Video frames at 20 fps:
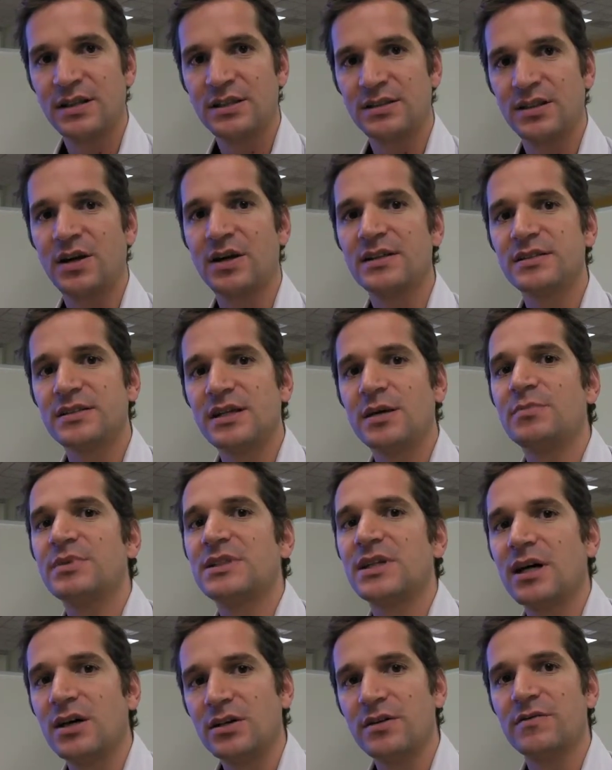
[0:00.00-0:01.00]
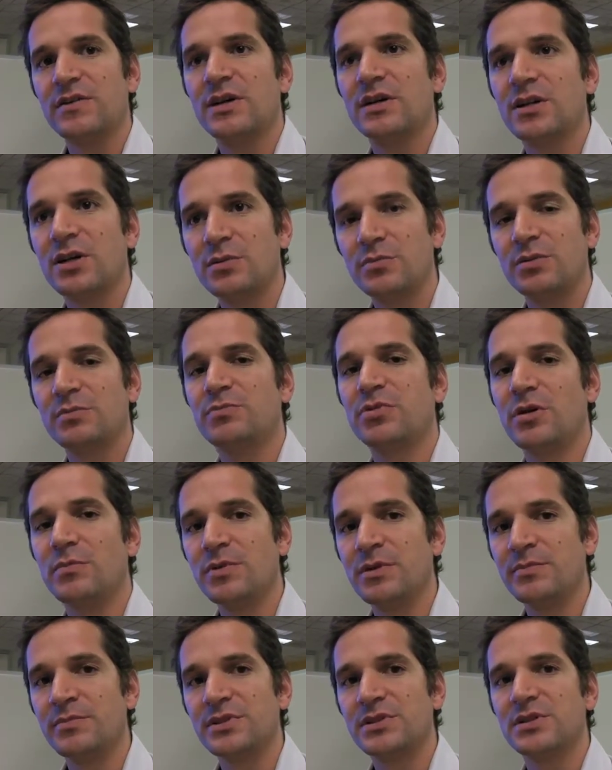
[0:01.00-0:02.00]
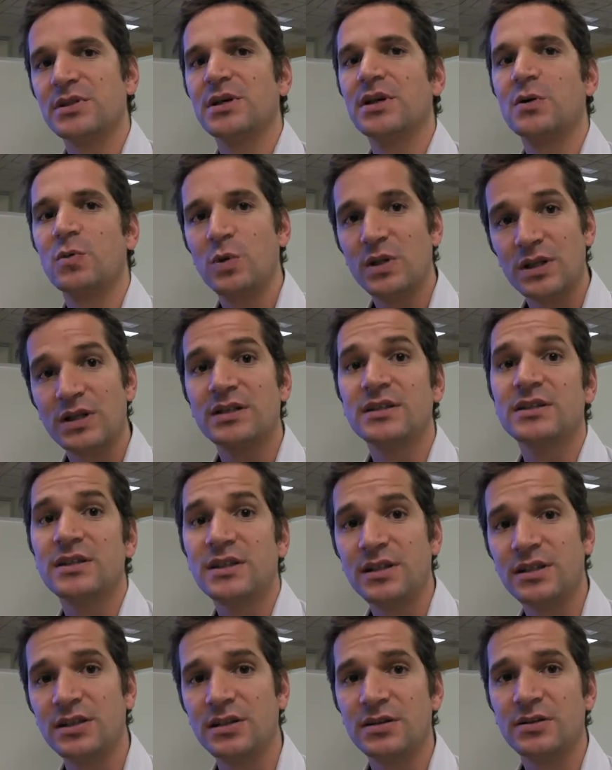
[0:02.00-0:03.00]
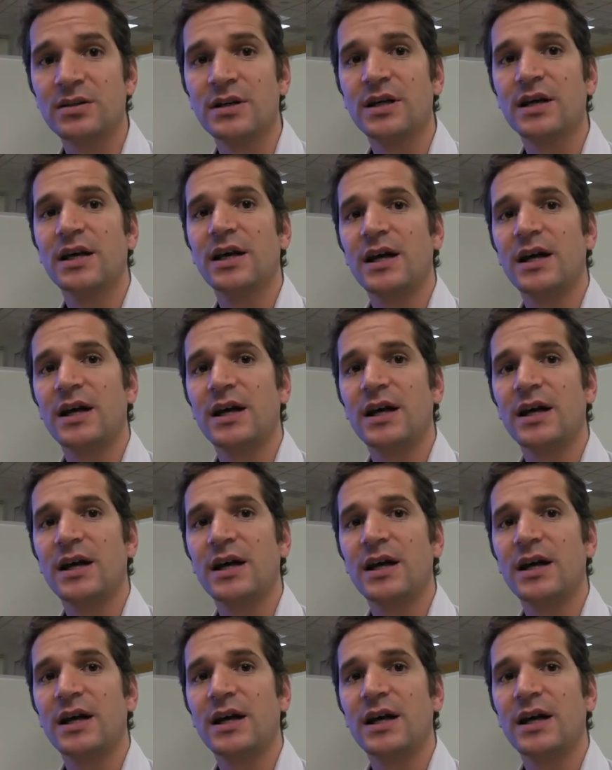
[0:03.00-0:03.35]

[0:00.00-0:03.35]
So a subset of the global problems will continue,